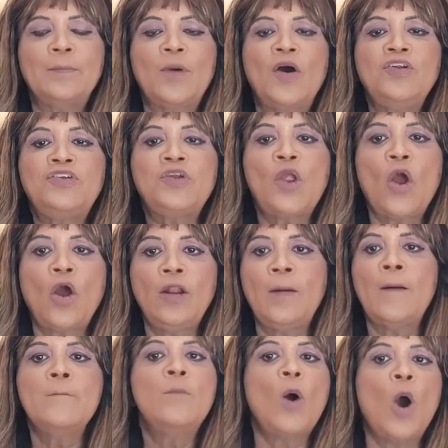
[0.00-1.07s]

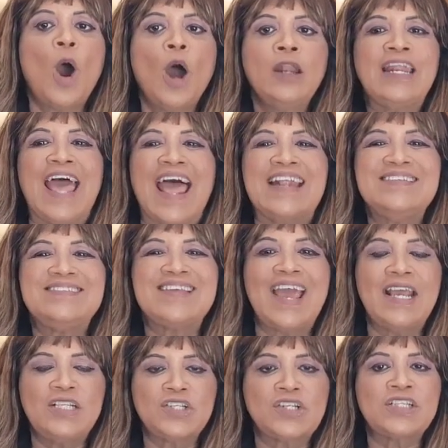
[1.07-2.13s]
Montreal-born and
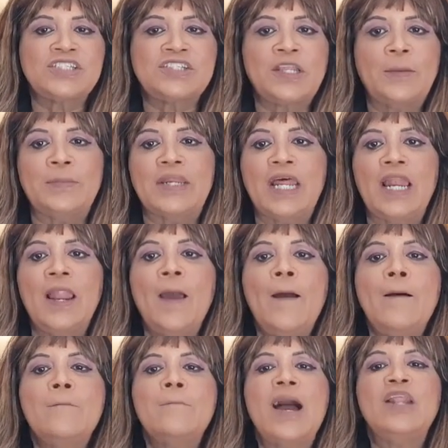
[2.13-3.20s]
dangerous criminal
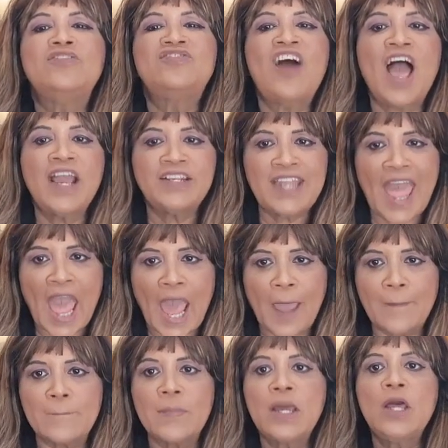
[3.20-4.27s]

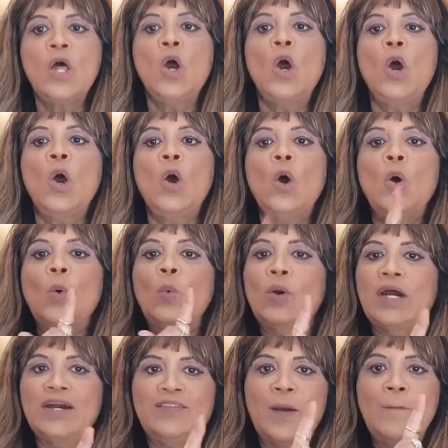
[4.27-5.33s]
Malvagnan
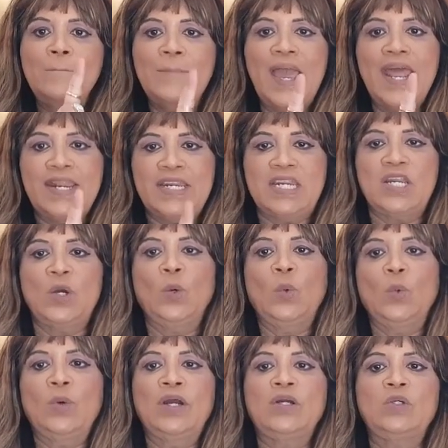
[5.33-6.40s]
were the men who
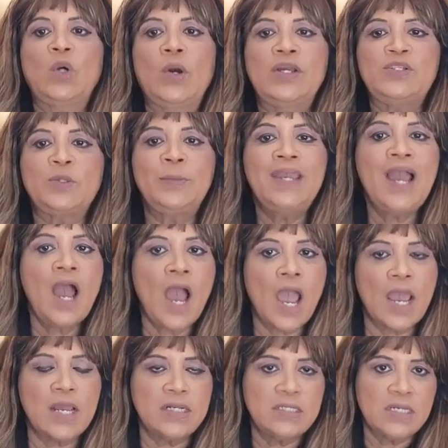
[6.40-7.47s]
were going to be
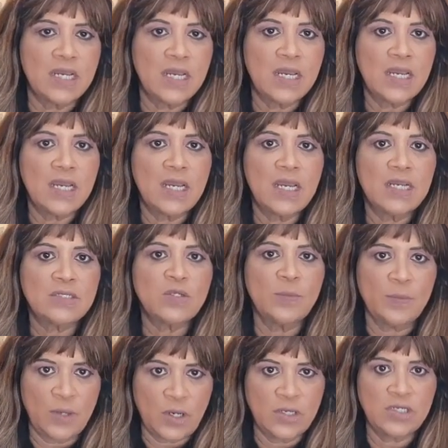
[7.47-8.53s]
hired to
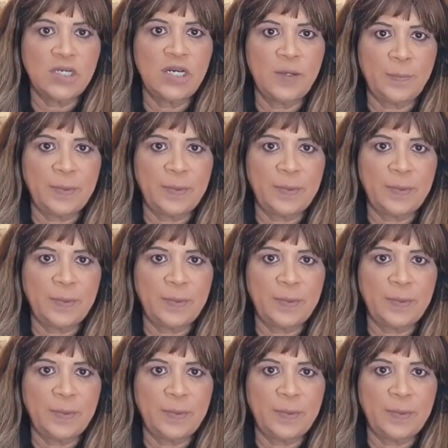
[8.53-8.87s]
murder her